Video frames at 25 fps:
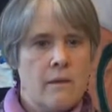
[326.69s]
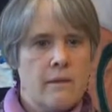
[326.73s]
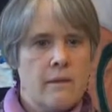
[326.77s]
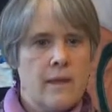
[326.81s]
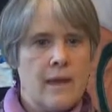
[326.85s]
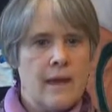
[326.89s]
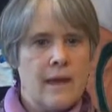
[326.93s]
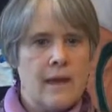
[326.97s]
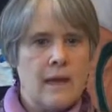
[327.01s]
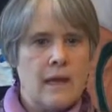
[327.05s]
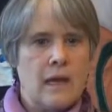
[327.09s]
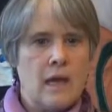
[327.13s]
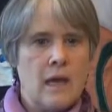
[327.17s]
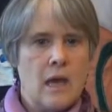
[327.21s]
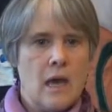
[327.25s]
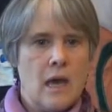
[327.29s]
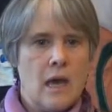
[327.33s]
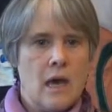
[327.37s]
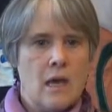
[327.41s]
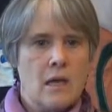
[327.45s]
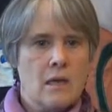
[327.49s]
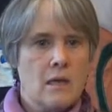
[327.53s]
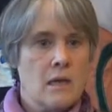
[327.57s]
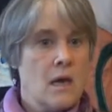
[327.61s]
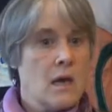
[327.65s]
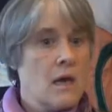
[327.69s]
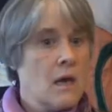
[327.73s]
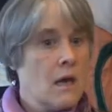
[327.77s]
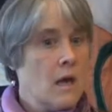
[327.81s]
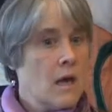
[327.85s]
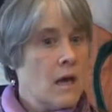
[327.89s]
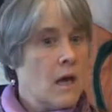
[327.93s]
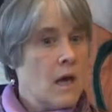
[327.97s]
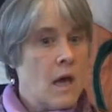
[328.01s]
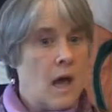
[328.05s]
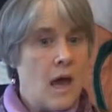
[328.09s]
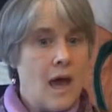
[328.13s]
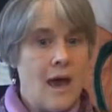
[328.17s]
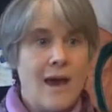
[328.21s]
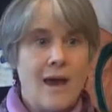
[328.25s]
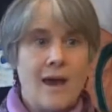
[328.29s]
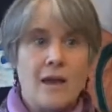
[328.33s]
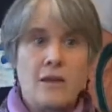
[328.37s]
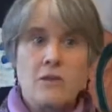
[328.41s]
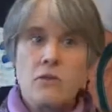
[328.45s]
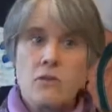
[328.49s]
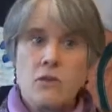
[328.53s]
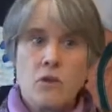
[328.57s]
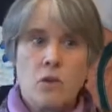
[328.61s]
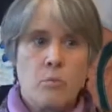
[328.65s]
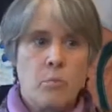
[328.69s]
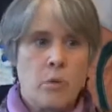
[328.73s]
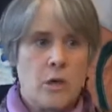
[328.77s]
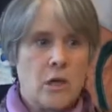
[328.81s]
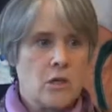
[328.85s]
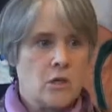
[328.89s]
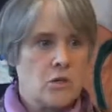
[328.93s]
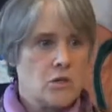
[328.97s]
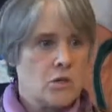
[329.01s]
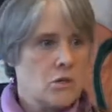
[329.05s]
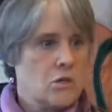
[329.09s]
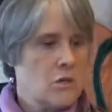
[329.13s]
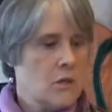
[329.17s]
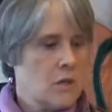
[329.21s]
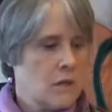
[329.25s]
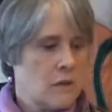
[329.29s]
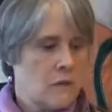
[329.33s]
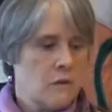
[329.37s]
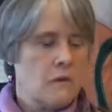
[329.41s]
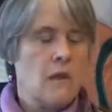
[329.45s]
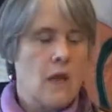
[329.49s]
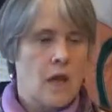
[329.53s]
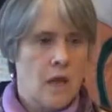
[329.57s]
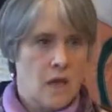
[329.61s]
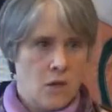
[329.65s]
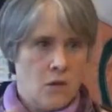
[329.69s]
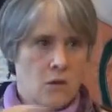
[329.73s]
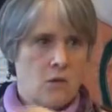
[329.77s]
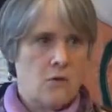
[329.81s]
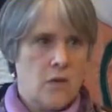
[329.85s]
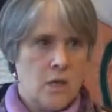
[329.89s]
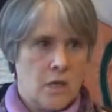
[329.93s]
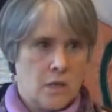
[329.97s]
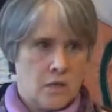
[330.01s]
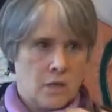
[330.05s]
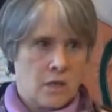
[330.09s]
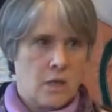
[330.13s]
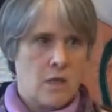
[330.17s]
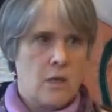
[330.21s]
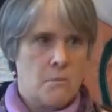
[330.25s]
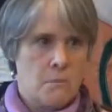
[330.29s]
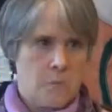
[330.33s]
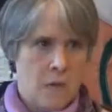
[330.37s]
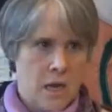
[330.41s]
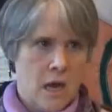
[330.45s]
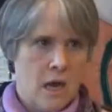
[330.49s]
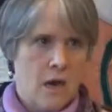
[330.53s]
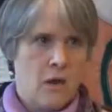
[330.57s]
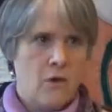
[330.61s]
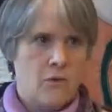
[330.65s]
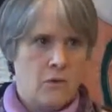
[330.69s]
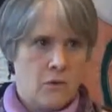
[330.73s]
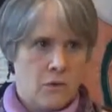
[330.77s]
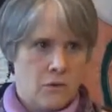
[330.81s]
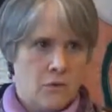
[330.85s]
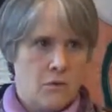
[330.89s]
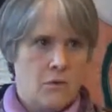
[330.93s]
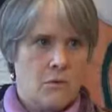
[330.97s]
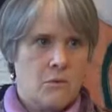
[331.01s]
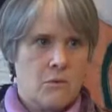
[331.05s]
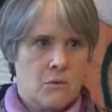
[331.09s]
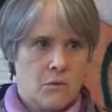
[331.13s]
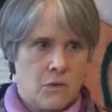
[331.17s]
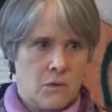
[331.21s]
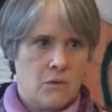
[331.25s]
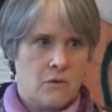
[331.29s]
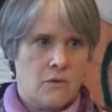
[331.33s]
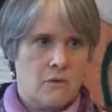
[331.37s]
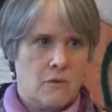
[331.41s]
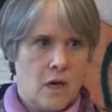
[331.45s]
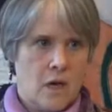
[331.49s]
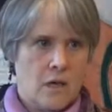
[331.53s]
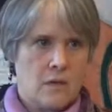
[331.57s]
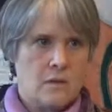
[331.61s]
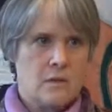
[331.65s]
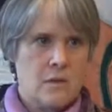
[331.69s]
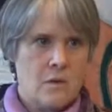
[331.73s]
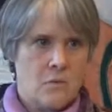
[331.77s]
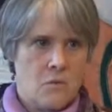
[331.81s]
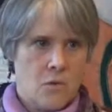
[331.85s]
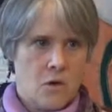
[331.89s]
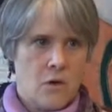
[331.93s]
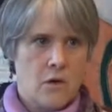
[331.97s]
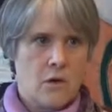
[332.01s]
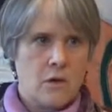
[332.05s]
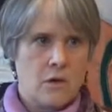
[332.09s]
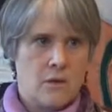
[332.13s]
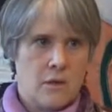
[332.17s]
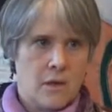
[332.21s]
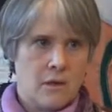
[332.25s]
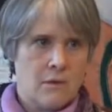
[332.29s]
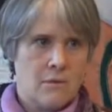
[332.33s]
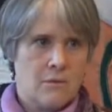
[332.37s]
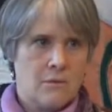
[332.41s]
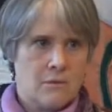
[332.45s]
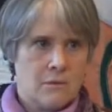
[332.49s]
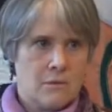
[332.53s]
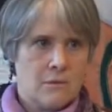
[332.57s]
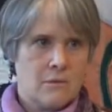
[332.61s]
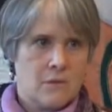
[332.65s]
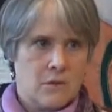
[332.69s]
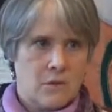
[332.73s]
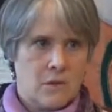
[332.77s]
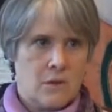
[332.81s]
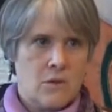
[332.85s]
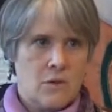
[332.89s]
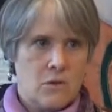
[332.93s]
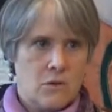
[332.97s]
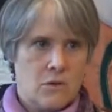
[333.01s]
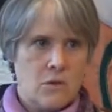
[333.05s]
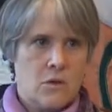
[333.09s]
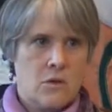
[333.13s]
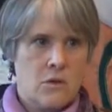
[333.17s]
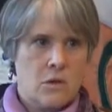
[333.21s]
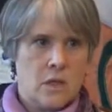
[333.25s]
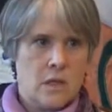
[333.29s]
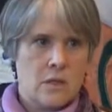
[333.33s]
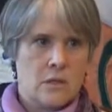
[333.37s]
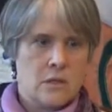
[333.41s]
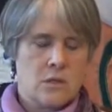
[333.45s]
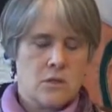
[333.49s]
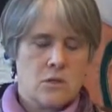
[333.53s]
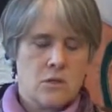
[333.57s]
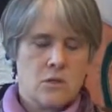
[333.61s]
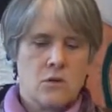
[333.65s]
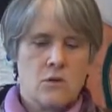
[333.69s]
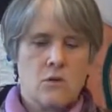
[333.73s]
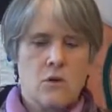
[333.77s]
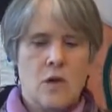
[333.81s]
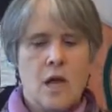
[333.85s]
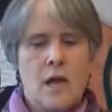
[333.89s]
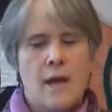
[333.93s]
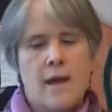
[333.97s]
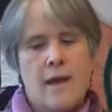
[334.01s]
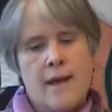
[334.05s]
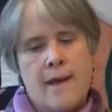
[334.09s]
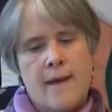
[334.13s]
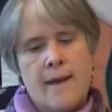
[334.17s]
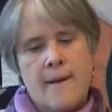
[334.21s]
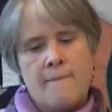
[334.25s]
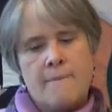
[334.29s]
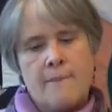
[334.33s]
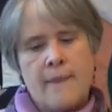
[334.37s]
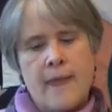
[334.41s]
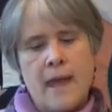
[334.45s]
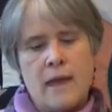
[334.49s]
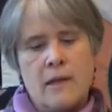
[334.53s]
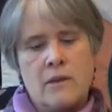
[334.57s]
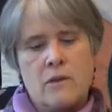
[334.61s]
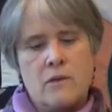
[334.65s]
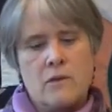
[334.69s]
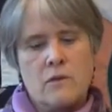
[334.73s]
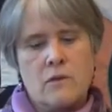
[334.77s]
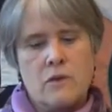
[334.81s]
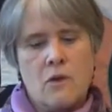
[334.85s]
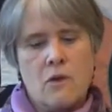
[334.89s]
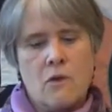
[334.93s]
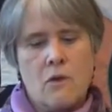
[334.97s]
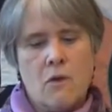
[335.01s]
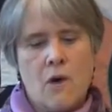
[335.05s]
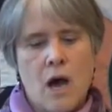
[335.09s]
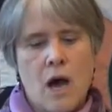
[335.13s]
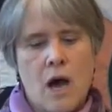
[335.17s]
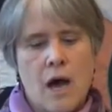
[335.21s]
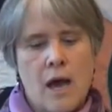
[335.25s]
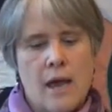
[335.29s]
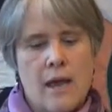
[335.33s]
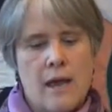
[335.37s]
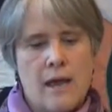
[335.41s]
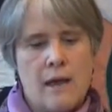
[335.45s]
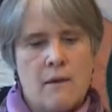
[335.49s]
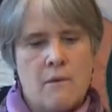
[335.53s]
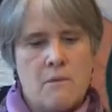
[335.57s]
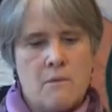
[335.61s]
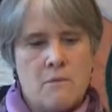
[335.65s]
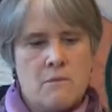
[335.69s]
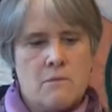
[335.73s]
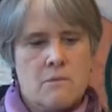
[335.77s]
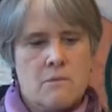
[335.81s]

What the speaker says: They can X your picture and say, you need to come down. You've got some work that you need to do. And so I